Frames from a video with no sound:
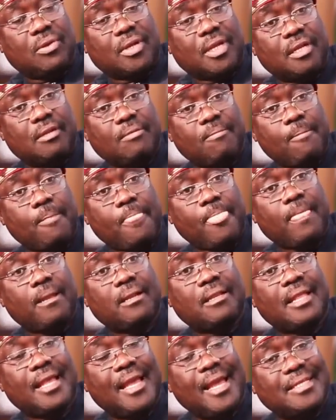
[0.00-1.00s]
okay?
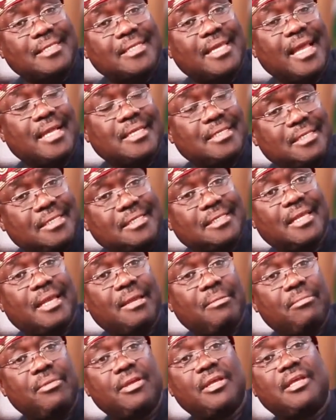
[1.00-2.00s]
Healthcare
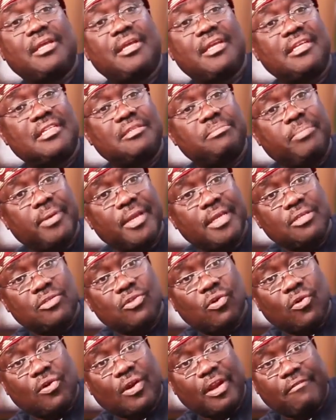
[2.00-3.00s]
system is
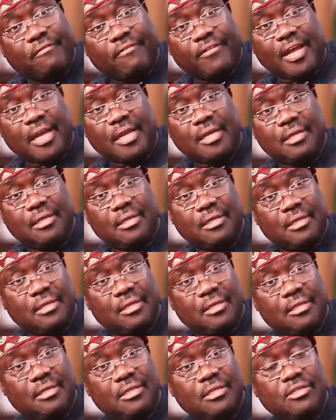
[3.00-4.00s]
based on referral.
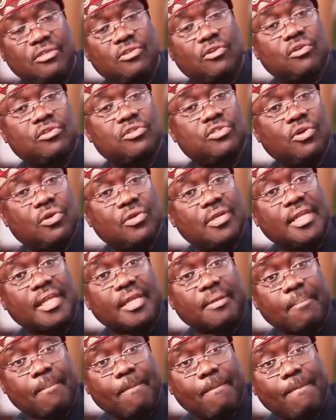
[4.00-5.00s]
Your
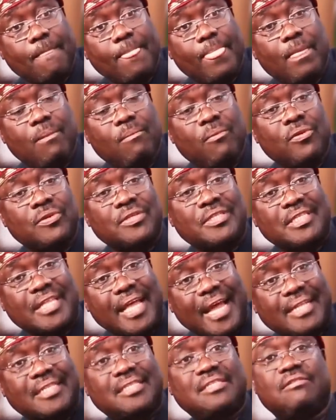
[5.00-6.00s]
journey must
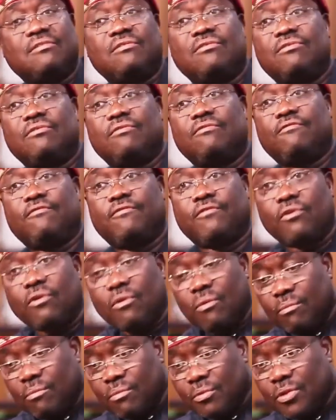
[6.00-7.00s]
start
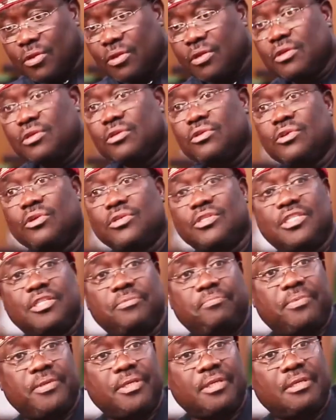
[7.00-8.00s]
from your
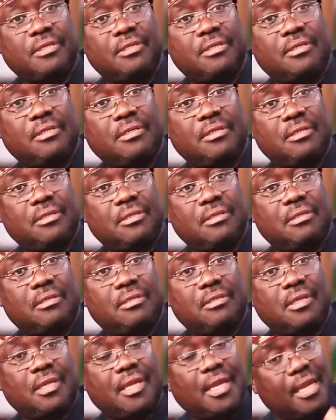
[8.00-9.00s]
GP
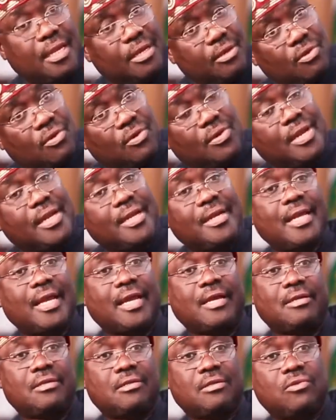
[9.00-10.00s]
in your
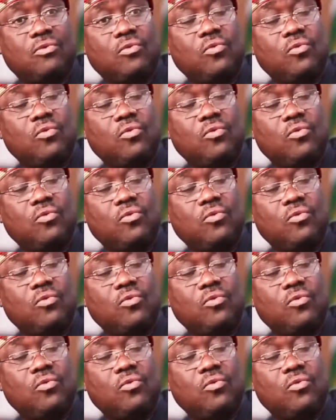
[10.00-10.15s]
area.